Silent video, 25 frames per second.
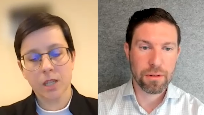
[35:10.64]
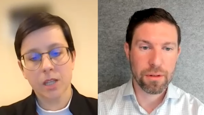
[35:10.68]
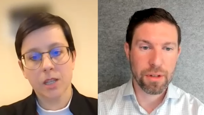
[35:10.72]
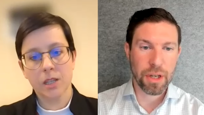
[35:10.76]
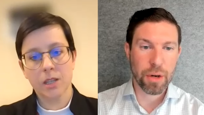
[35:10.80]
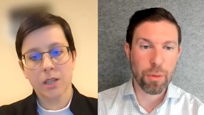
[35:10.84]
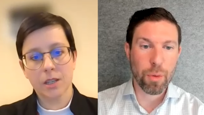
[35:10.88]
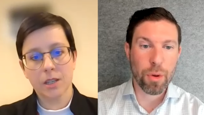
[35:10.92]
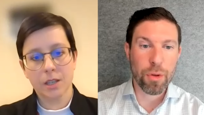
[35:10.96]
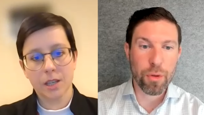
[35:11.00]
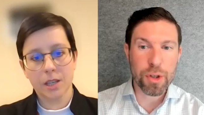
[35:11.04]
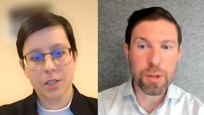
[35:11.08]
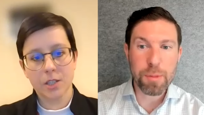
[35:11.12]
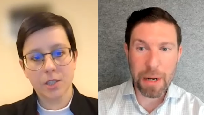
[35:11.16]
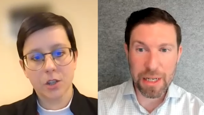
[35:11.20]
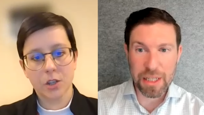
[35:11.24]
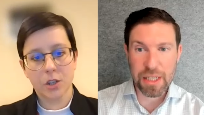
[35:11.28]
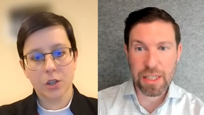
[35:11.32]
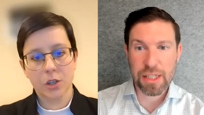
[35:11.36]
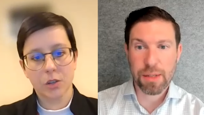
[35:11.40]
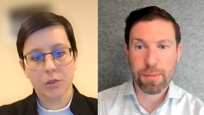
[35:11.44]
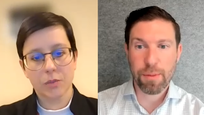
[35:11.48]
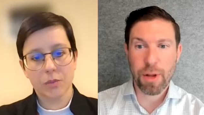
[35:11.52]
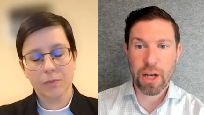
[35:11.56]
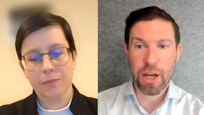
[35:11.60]
Speaker 1: Like with respect to
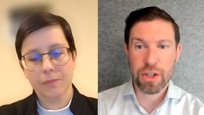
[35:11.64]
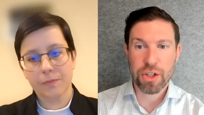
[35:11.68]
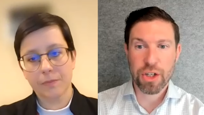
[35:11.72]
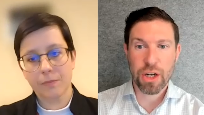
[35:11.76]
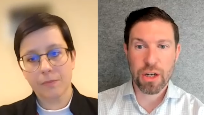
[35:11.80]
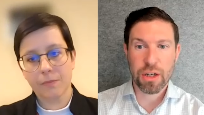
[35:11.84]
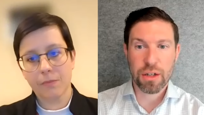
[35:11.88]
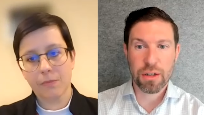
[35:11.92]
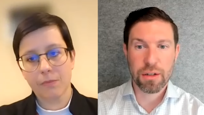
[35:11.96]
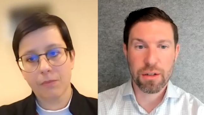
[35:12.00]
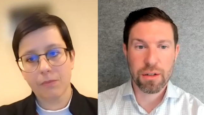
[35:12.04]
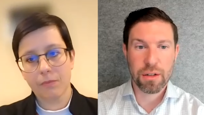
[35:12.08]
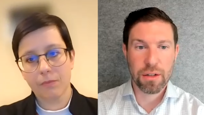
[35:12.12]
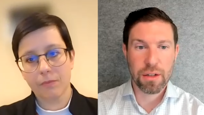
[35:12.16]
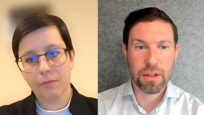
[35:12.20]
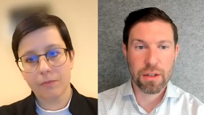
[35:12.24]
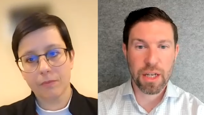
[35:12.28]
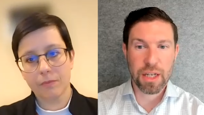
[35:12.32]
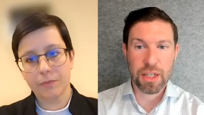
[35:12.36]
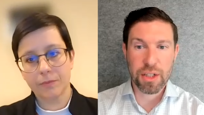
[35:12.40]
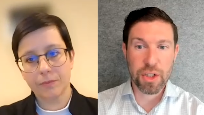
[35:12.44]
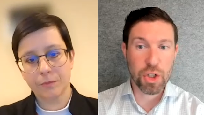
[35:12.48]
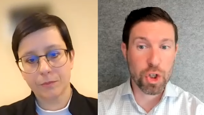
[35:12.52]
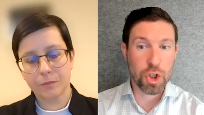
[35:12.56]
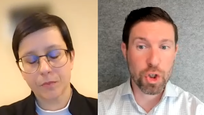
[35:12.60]
the supply chain,
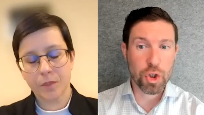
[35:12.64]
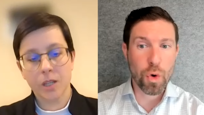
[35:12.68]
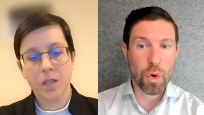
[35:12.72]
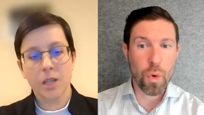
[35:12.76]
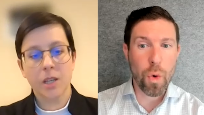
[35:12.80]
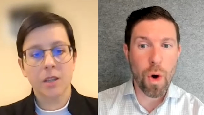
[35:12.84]
like, is it just